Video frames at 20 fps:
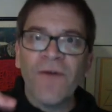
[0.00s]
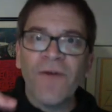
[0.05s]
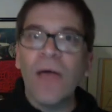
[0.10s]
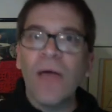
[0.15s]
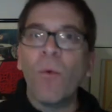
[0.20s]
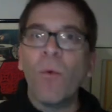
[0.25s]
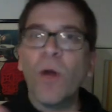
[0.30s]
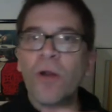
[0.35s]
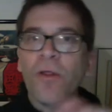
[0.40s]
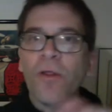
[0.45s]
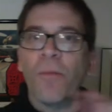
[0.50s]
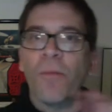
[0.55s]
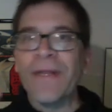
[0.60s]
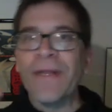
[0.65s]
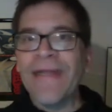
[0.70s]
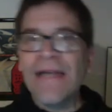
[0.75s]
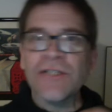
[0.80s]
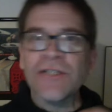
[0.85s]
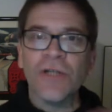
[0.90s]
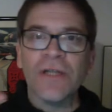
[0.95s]
what are the
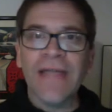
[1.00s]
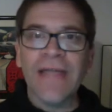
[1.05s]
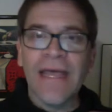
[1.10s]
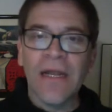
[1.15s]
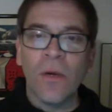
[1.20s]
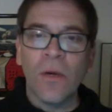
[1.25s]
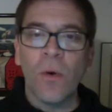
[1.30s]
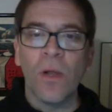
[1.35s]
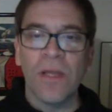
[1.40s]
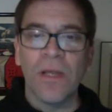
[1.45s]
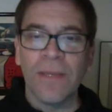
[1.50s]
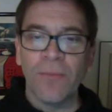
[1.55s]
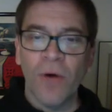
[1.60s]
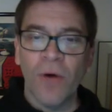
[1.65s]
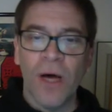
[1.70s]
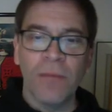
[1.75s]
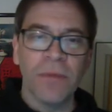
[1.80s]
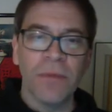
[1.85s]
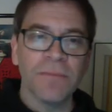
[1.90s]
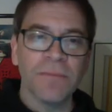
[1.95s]
potential data quality
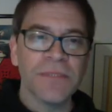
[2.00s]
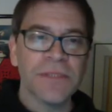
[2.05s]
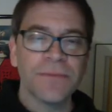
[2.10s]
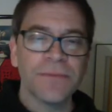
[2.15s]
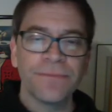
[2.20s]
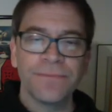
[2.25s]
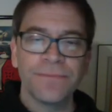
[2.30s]
problems.